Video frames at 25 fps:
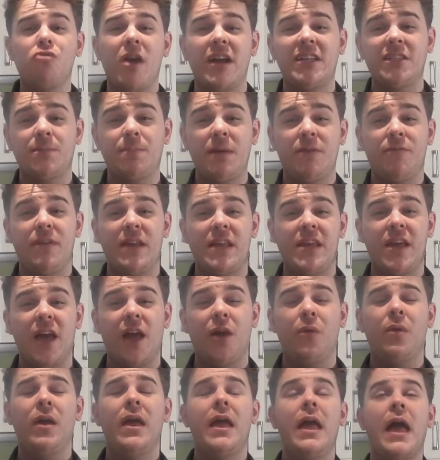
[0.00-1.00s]
recipe
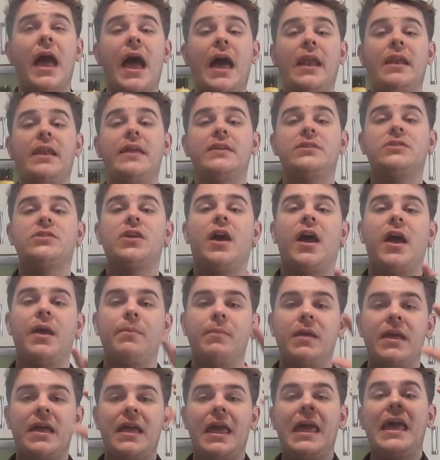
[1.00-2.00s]
video, and this
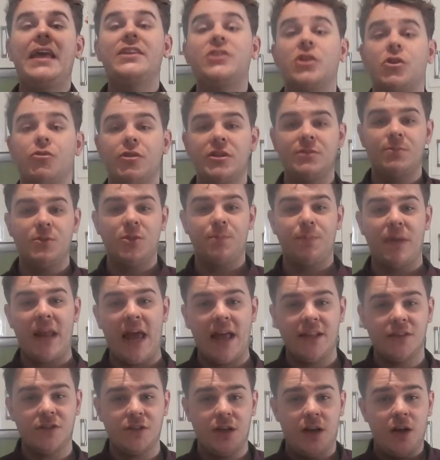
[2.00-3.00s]
time is a Christmas
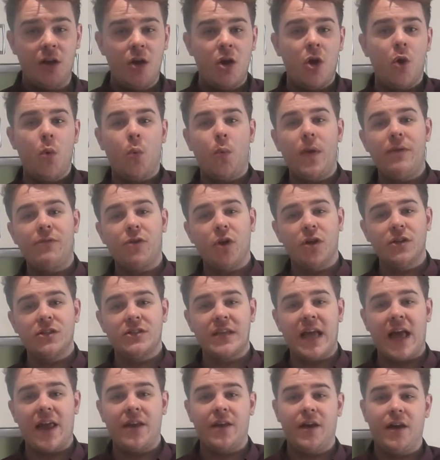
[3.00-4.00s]
bonanza. We've got
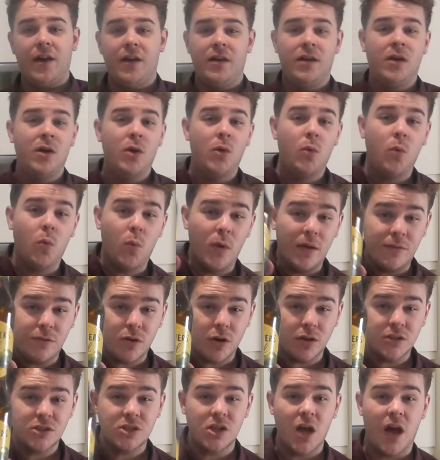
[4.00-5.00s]
Santa, we've
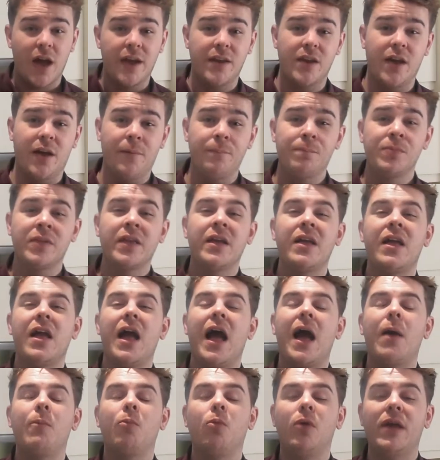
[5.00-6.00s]
got cider,
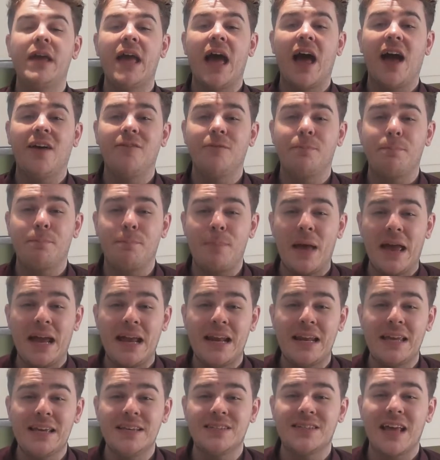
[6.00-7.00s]
and we have
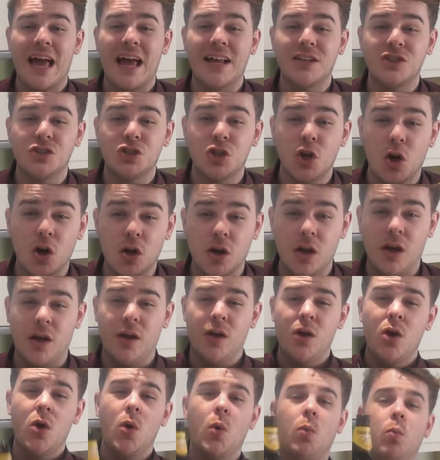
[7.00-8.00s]
Baileys and
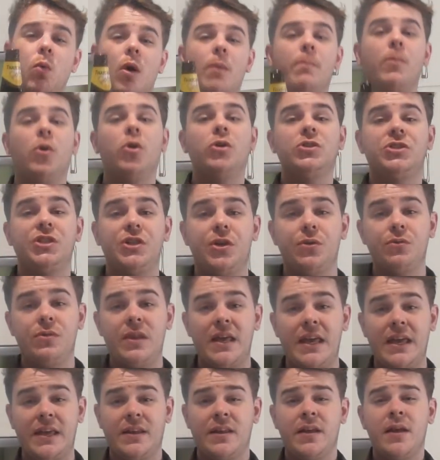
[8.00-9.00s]
chocolate. What more do you
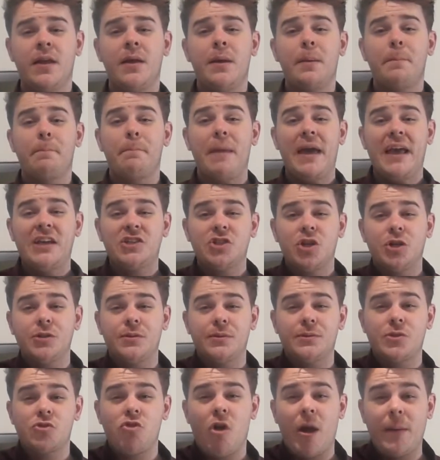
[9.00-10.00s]
need? Make sure you
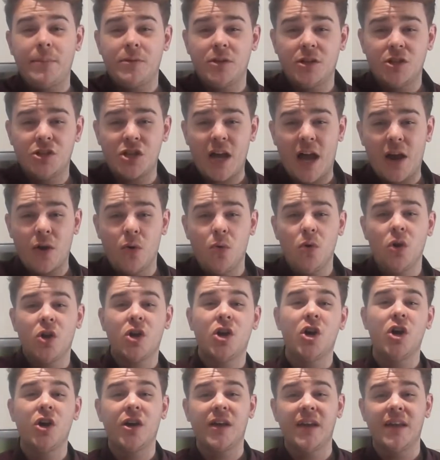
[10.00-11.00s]
subscribe to the channel,
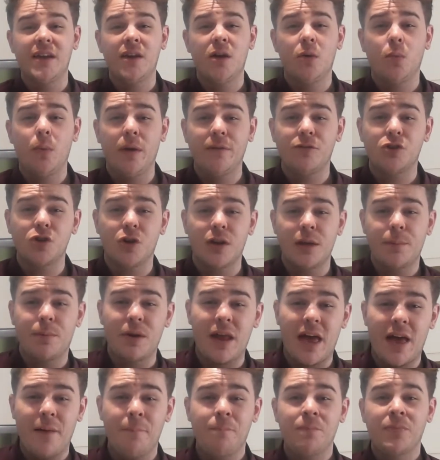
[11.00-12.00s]
Cooking with Jonny
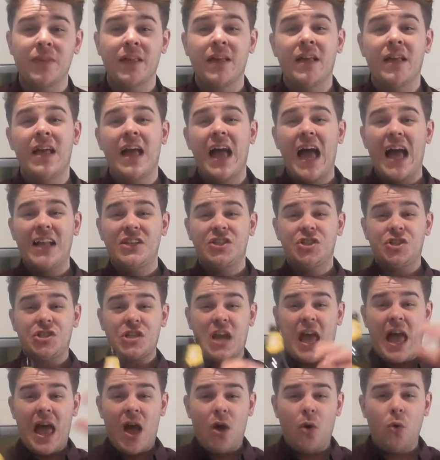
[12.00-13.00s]
Burnett, and
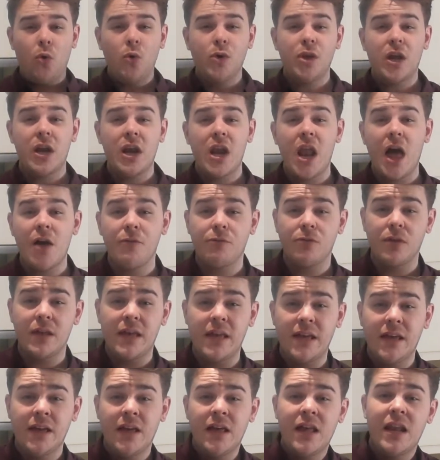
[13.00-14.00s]
share all your
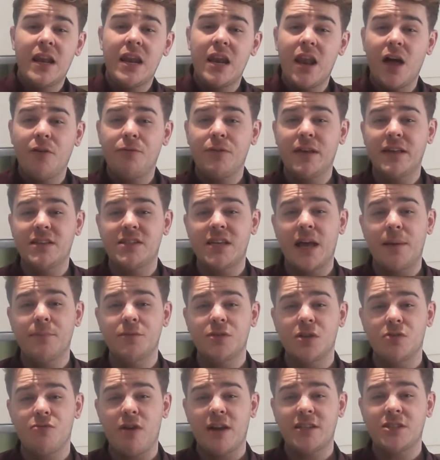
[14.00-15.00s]
lovely
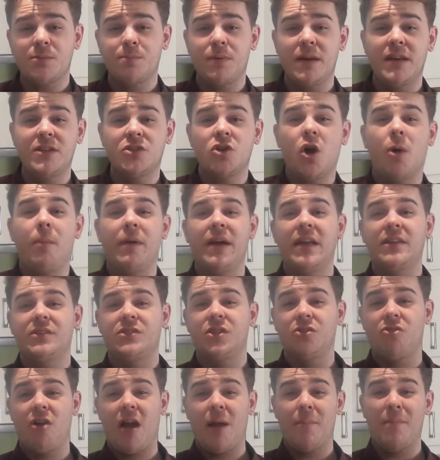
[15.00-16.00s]
attempts at the recipes on my
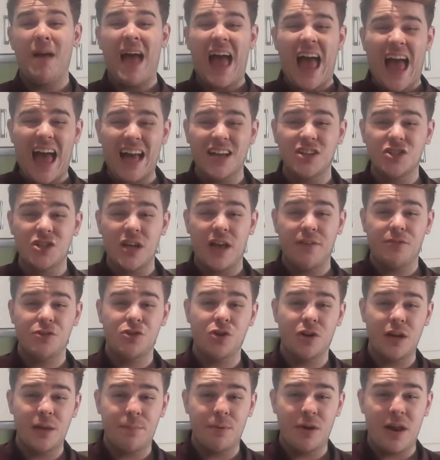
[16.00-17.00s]
Instagram,
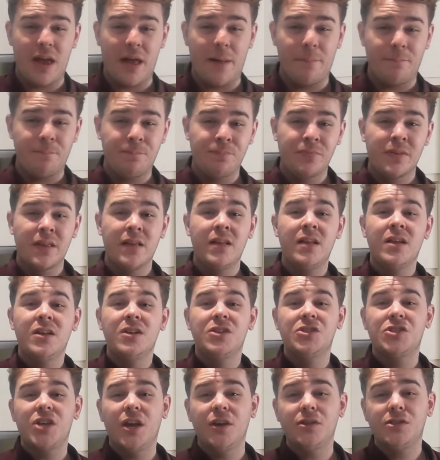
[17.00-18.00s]
@Chef Jonny Burnett.
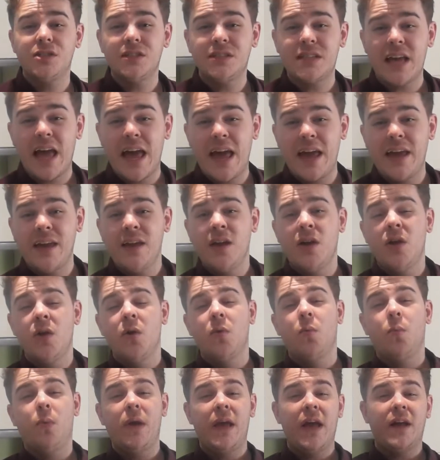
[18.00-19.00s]
So today,
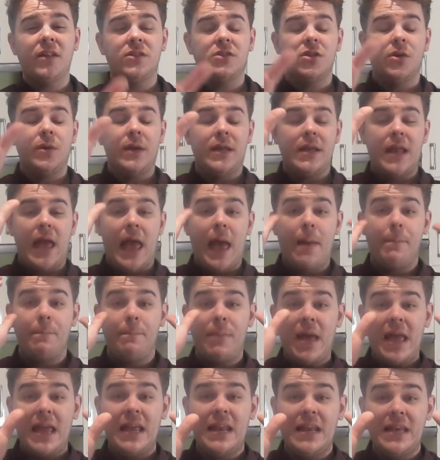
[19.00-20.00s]
we are doing a
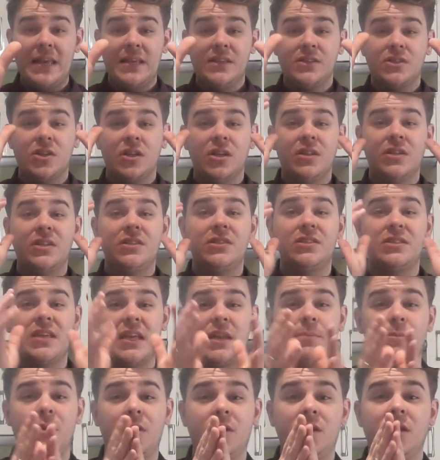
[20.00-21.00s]
Baileys
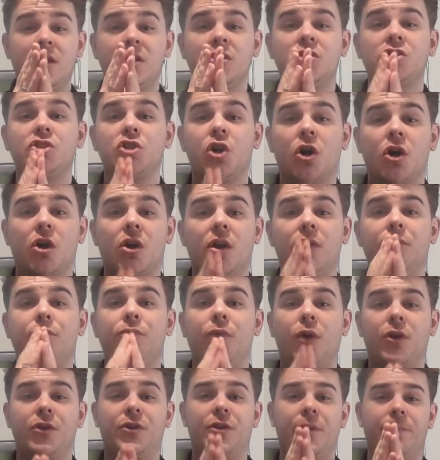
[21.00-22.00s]
cinnamon chocolate
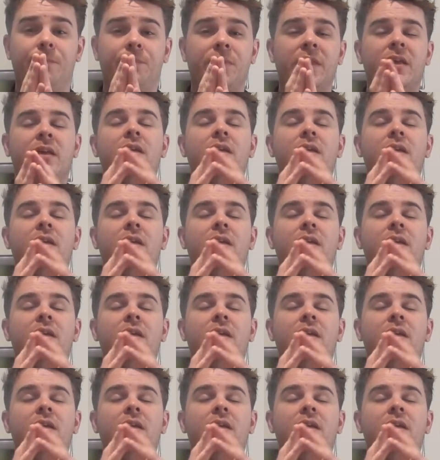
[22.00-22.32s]
fondant.